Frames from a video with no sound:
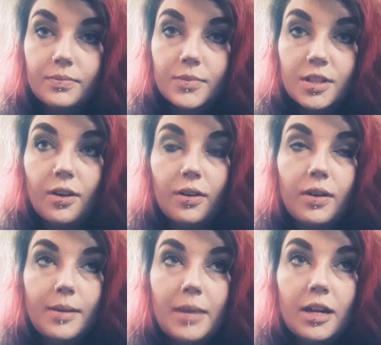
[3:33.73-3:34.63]
so
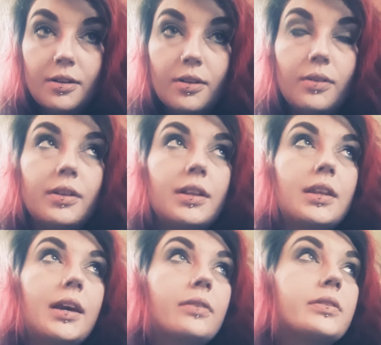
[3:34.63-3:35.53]
I made her go into the
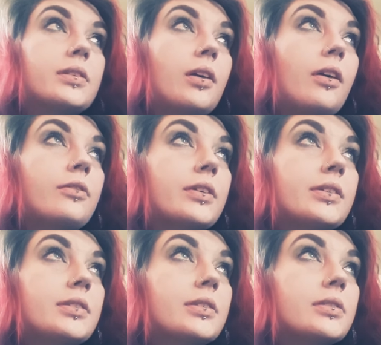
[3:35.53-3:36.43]
counseling
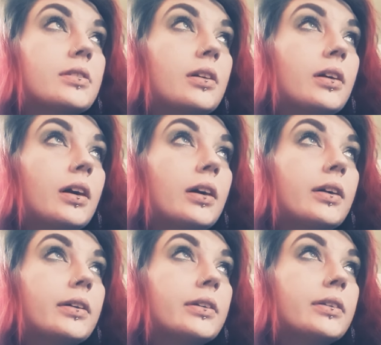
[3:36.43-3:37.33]
office,
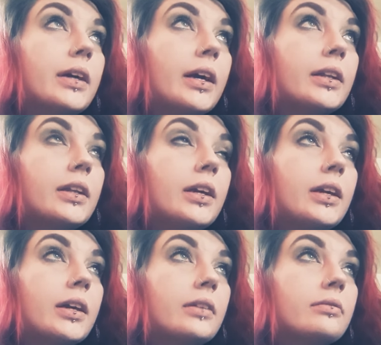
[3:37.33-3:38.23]
and
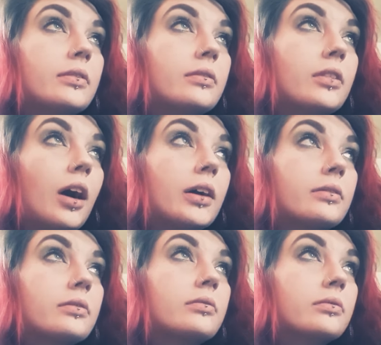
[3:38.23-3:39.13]
he got
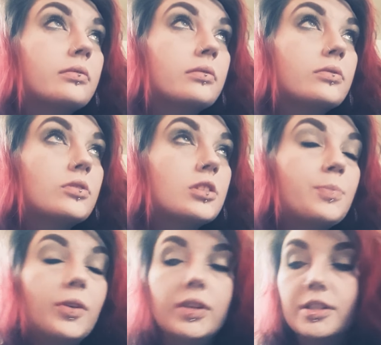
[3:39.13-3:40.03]

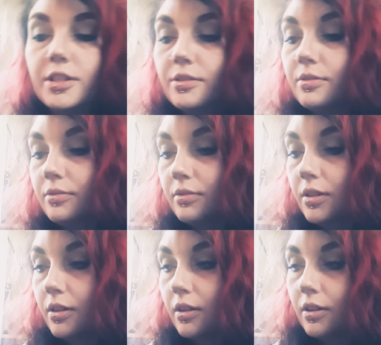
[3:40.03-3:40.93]
spoken to
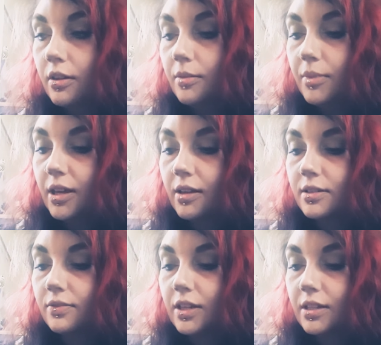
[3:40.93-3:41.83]
because
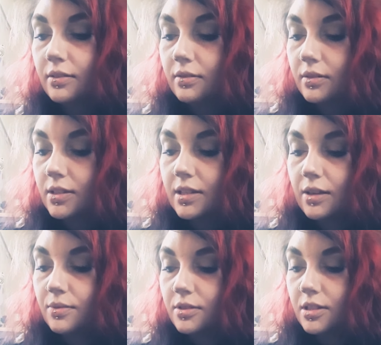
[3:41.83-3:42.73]
of it, because he
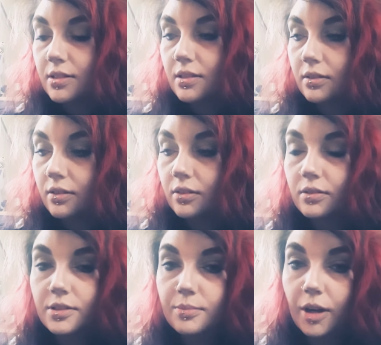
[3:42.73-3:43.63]
was just a little
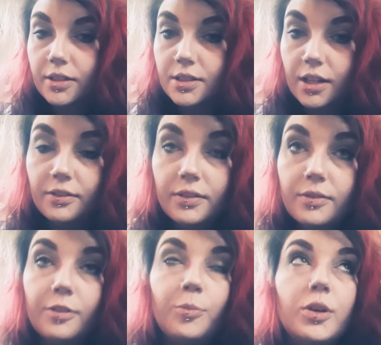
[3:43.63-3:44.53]
too much. I've
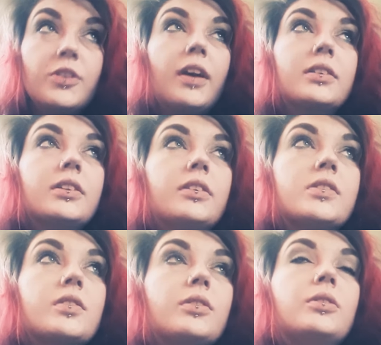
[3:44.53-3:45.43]
even protected
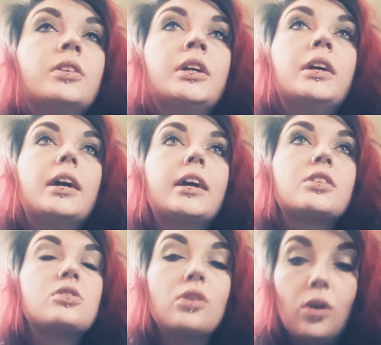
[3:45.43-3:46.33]
this girl
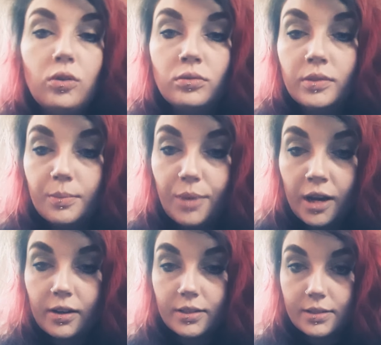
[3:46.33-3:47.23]
against her own
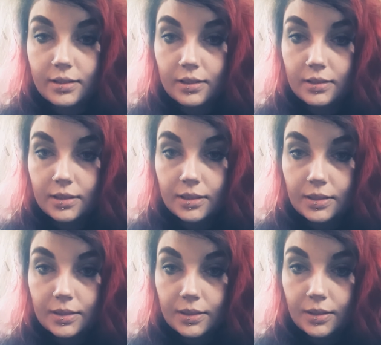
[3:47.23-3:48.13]
parents,
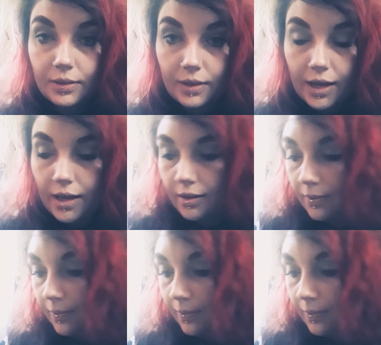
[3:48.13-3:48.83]
okay?